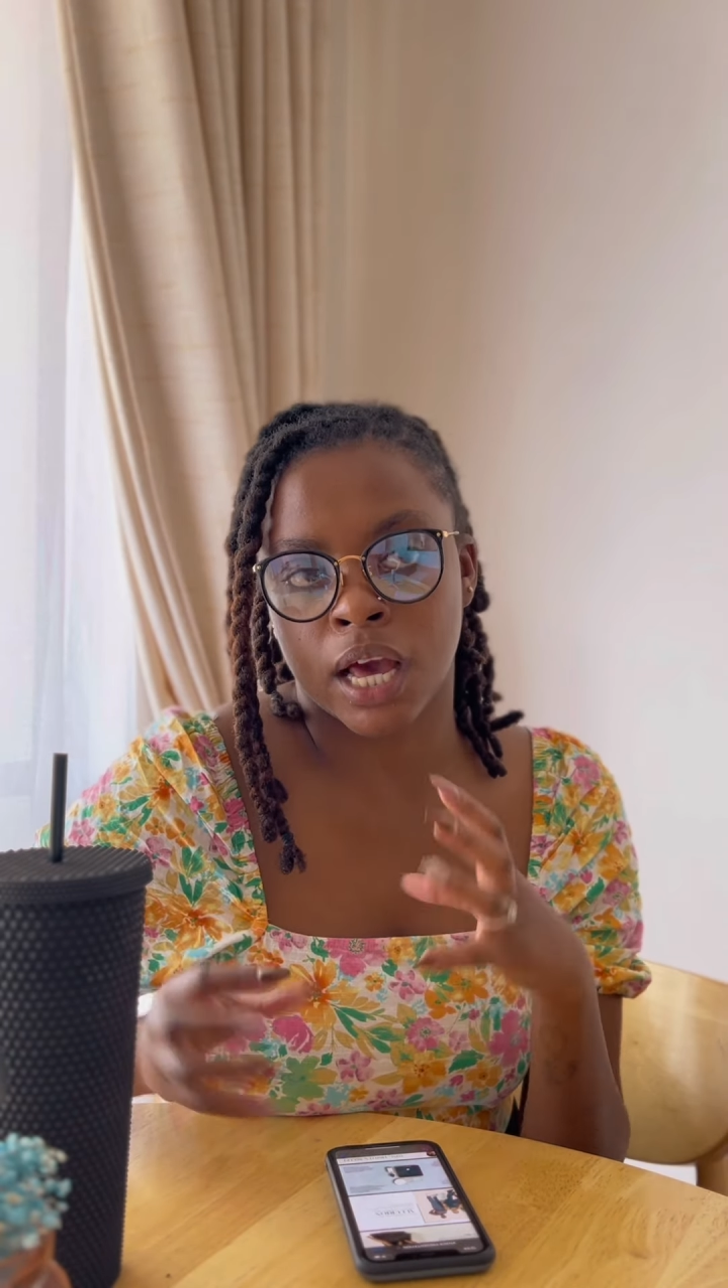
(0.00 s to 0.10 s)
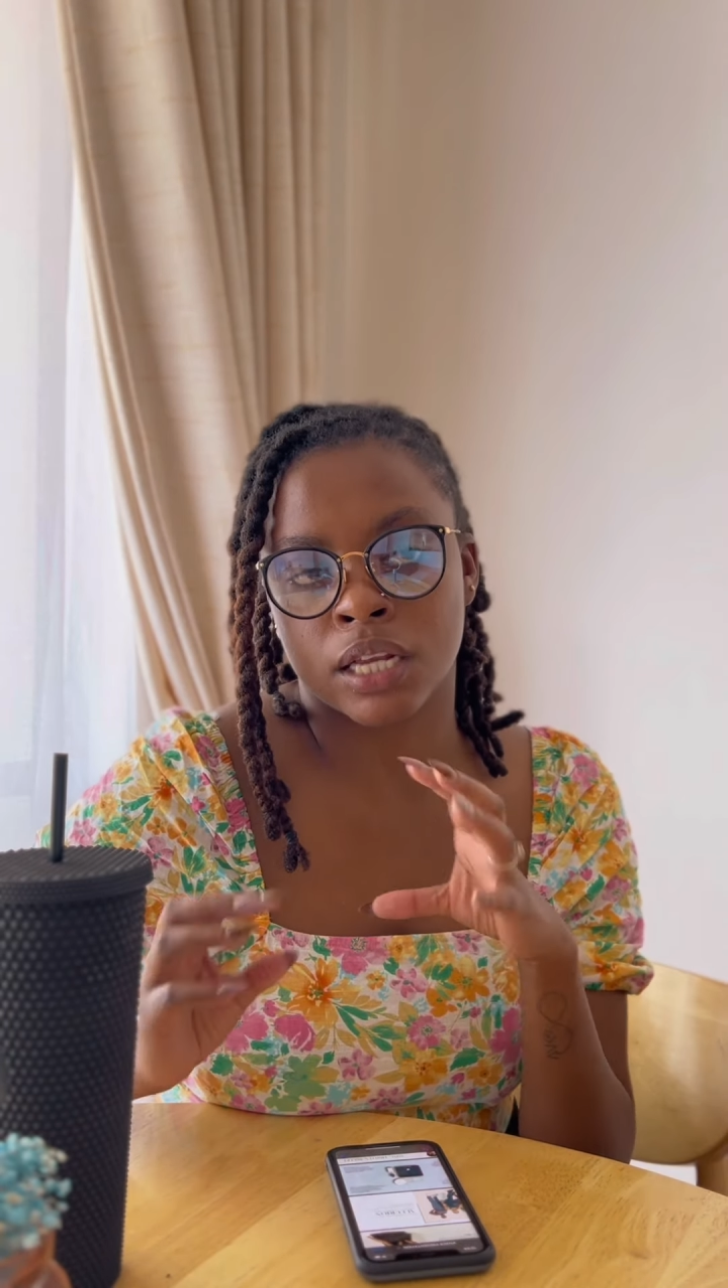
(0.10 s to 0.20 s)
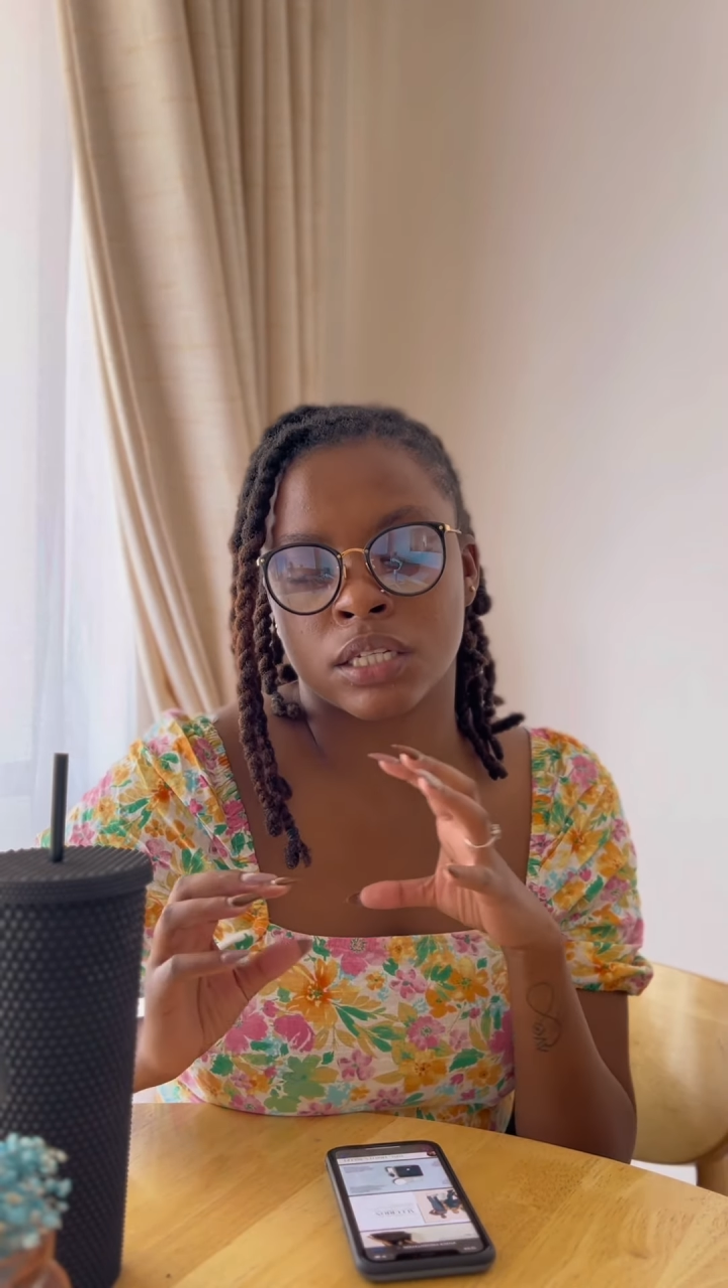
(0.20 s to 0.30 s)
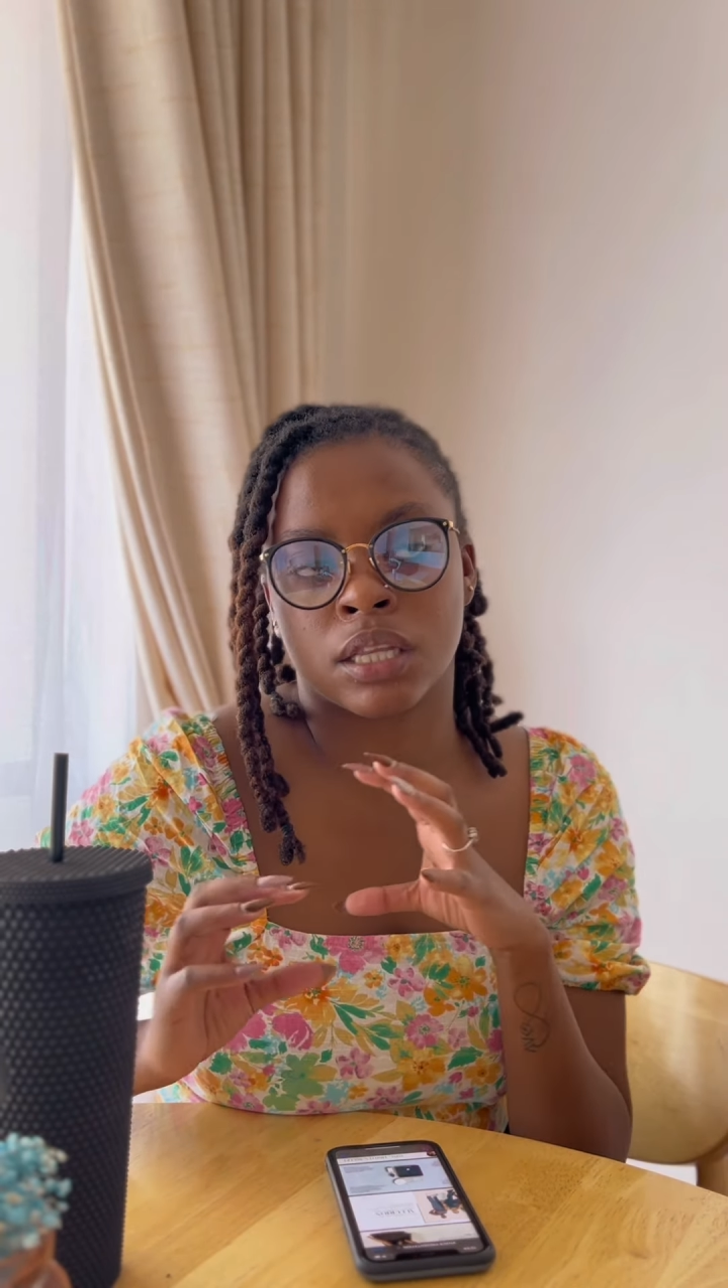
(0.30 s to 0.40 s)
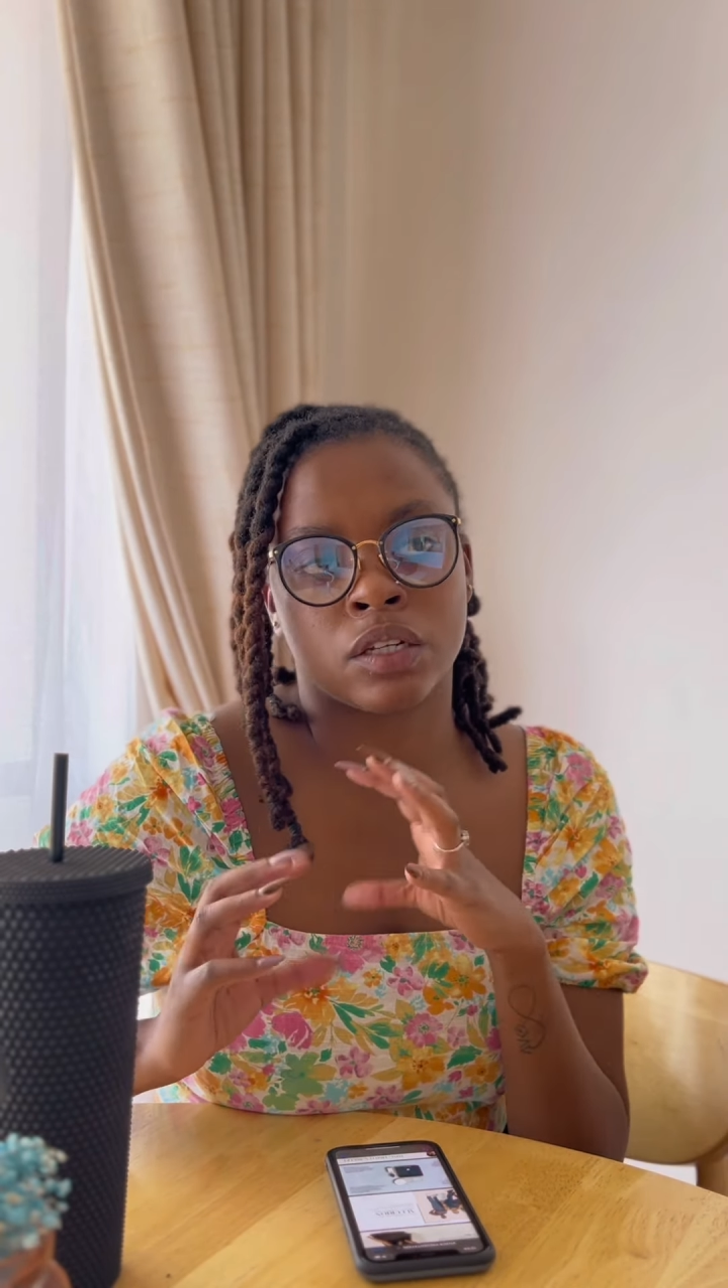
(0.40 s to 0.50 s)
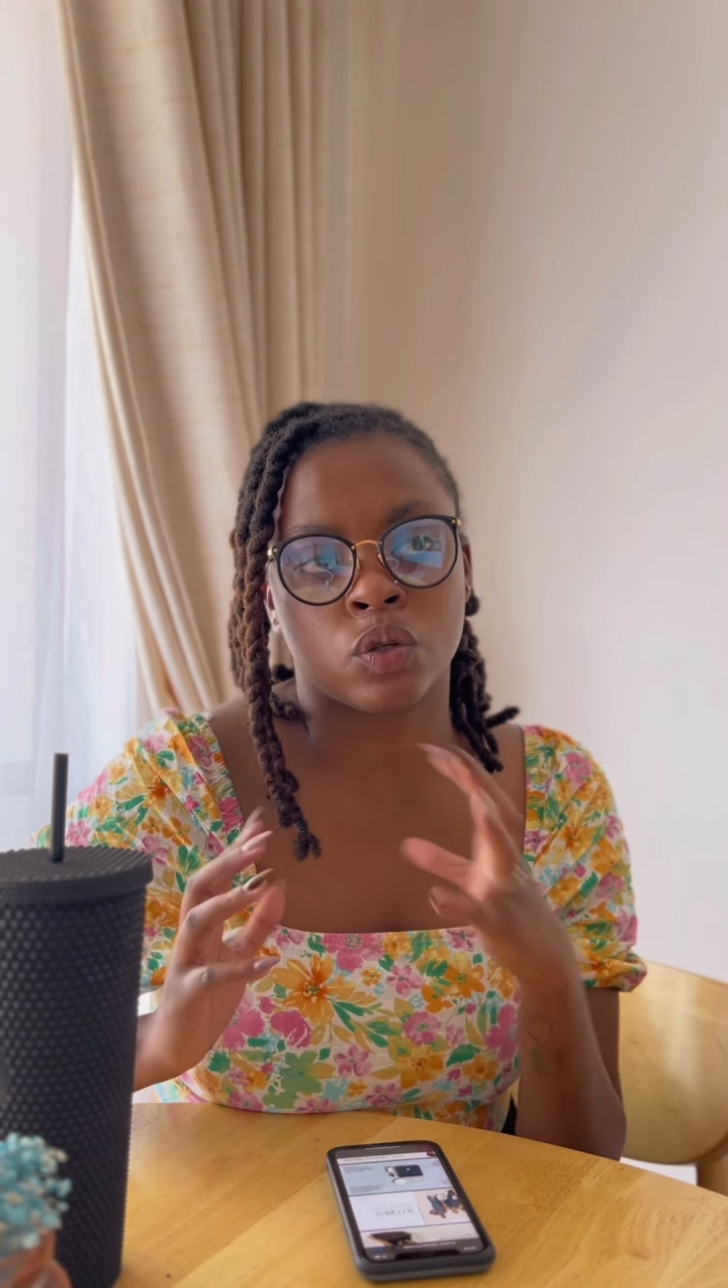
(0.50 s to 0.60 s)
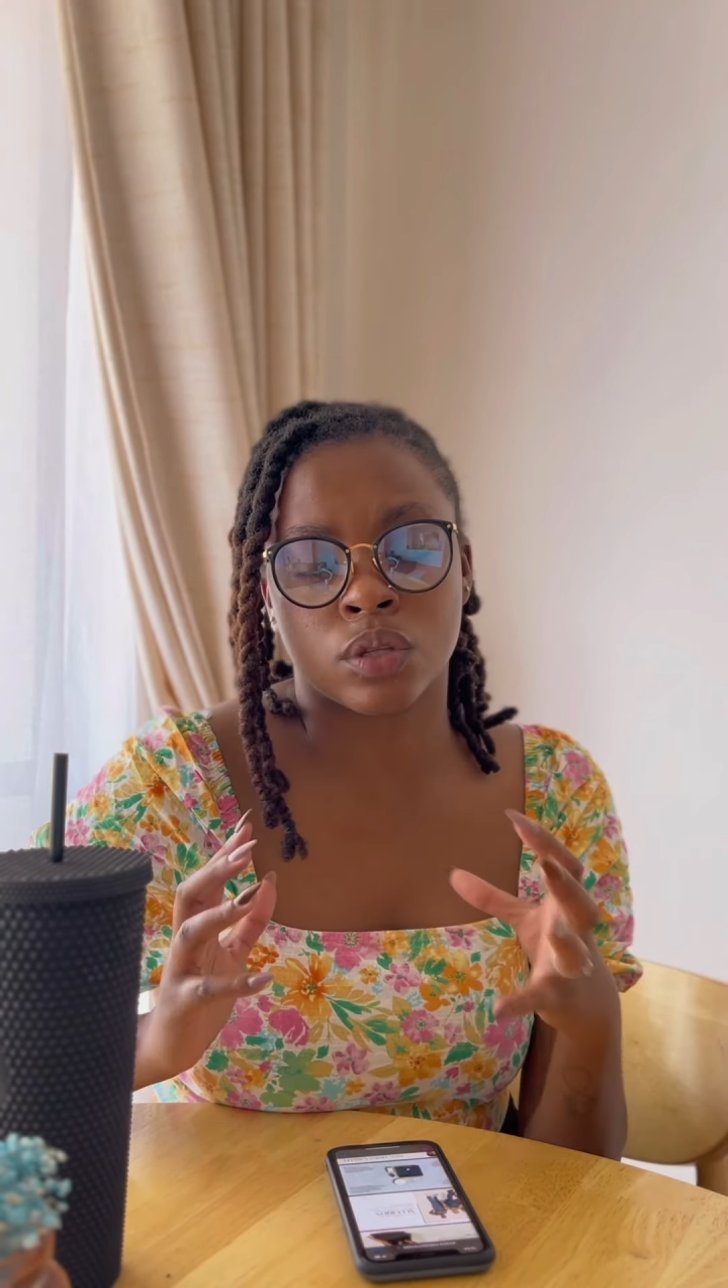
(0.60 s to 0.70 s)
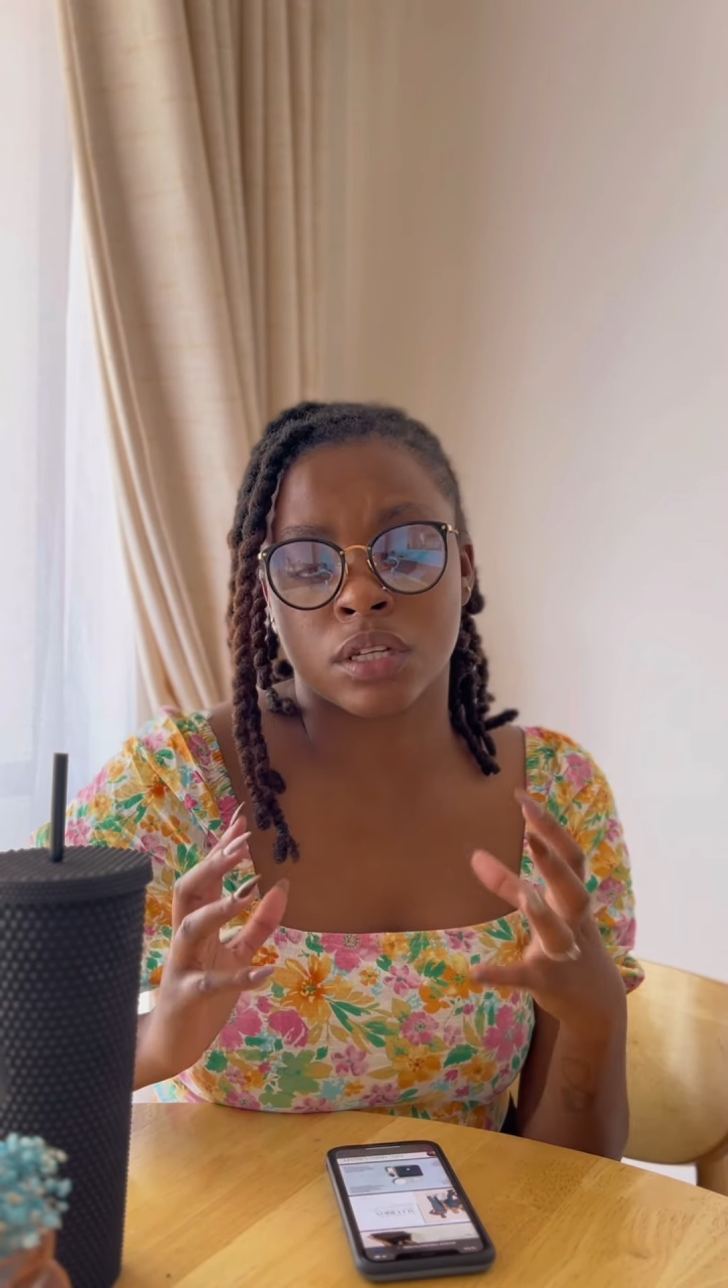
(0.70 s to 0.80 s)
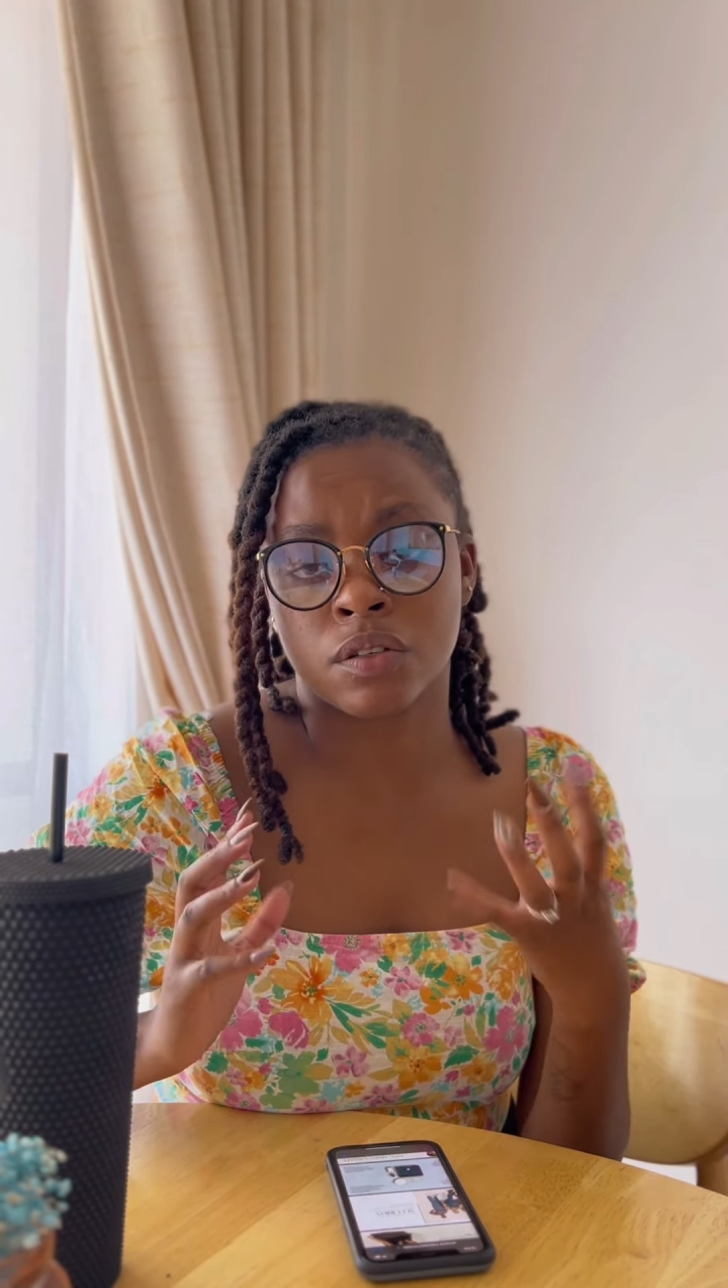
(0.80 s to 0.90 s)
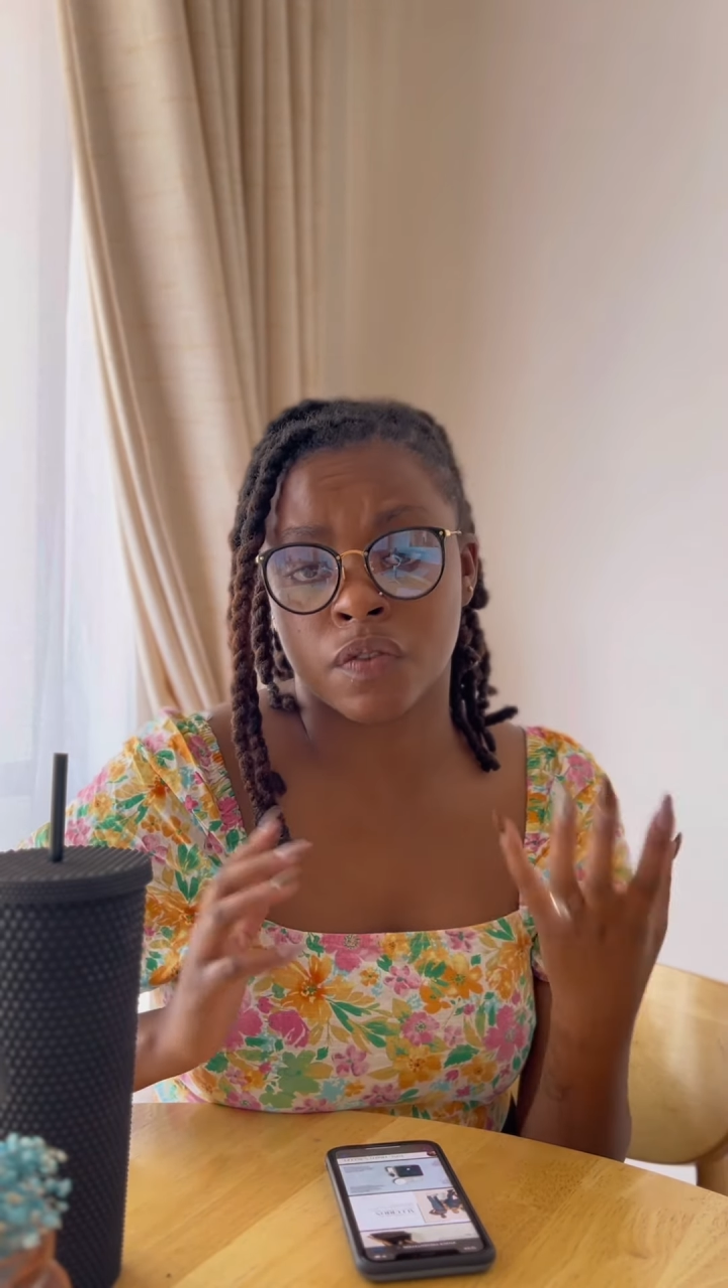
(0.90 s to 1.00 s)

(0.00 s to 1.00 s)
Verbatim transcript: And they do this